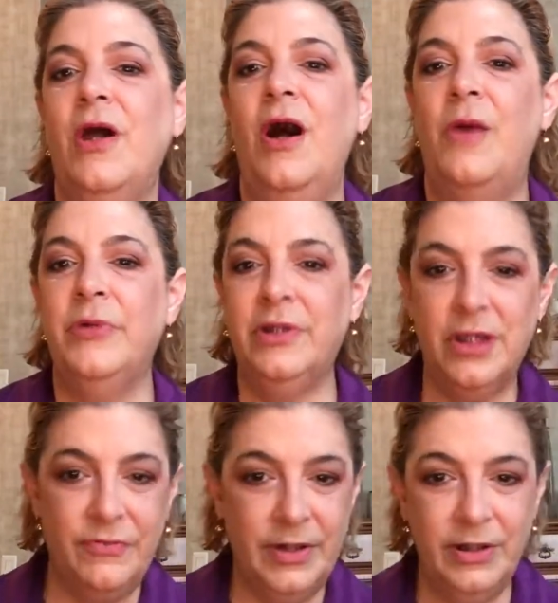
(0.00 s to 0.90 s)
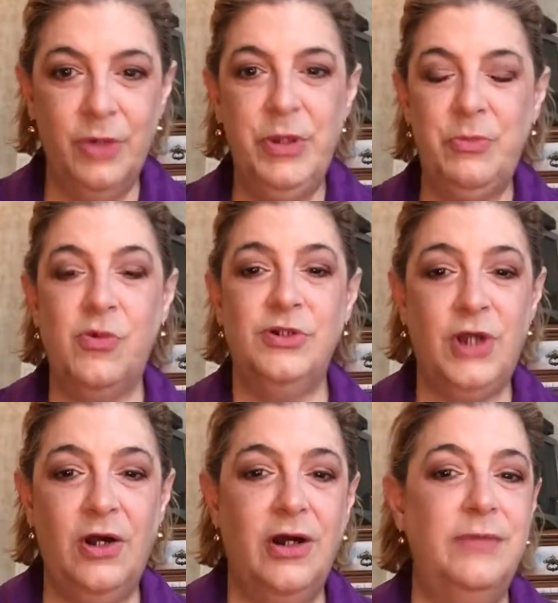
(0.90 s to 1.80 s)
I'm going to give it a little bit more
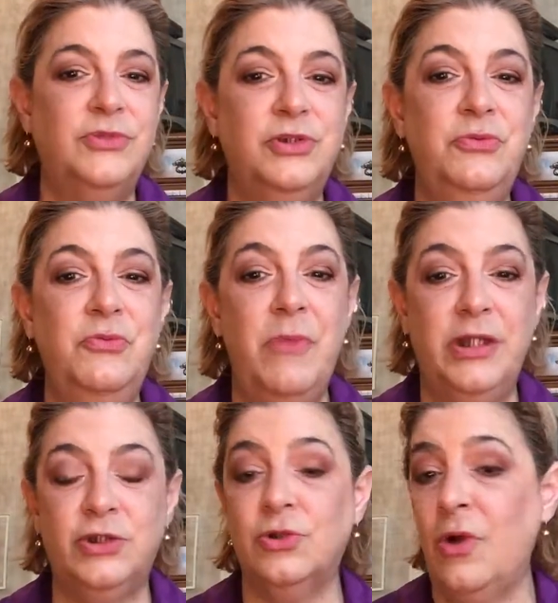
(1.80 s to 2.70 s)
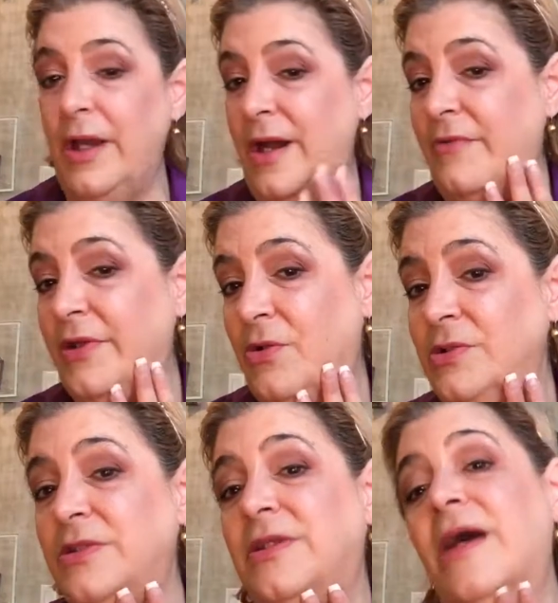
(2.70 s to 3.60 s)
time to make sure I have it on
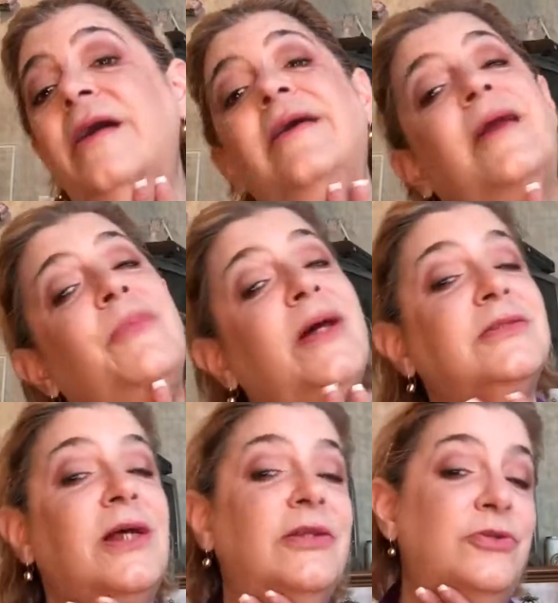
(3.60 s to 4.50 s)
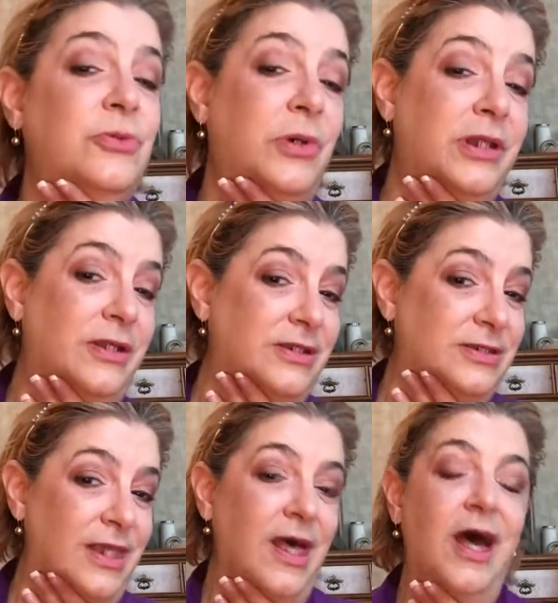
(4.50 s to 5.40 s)
today, and I'm not telling you what it
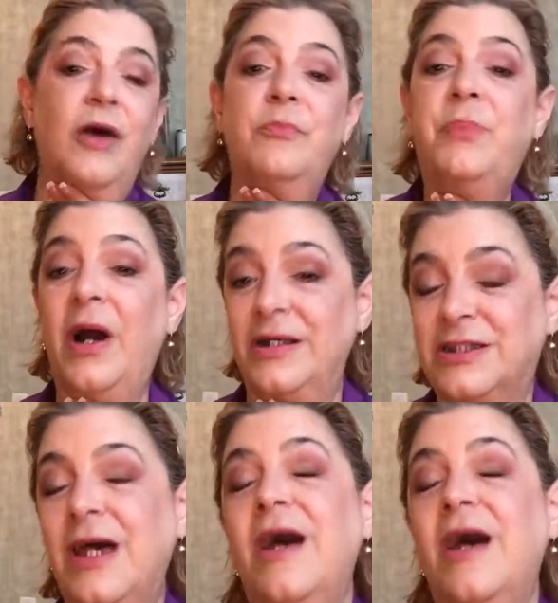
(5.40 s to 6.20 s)
is, but